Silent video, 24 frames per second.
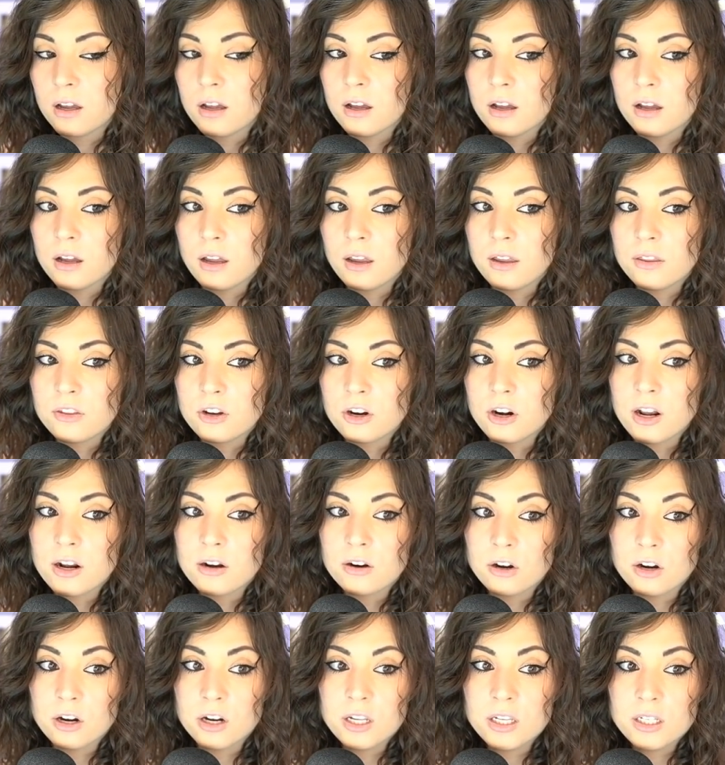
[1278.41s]
They're
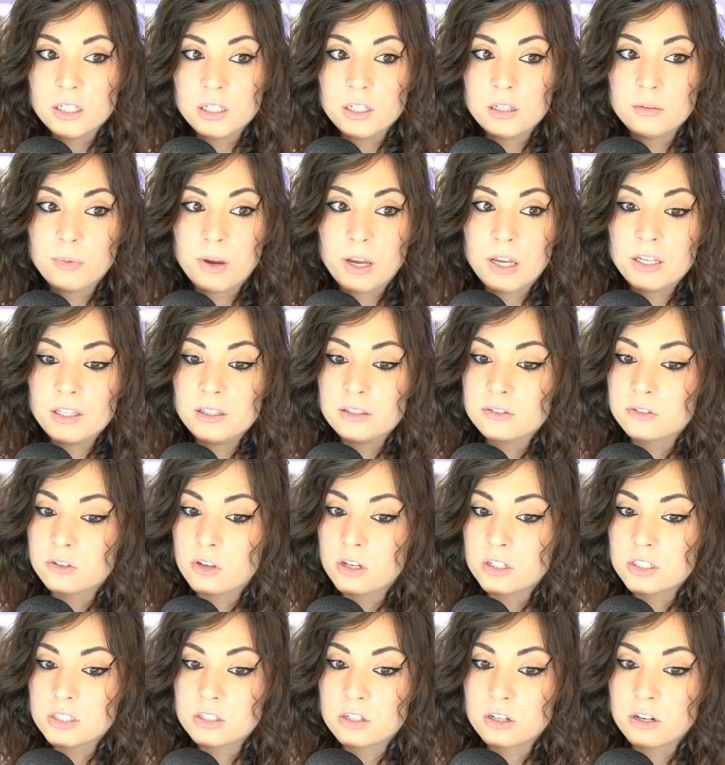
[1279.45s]
not hurting anybody, as
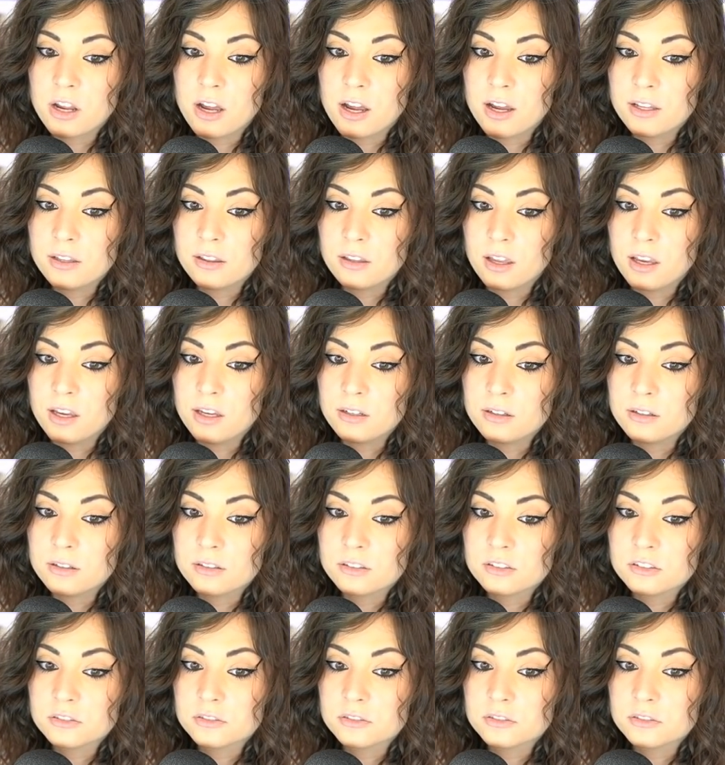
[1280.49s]
long as they're not, like,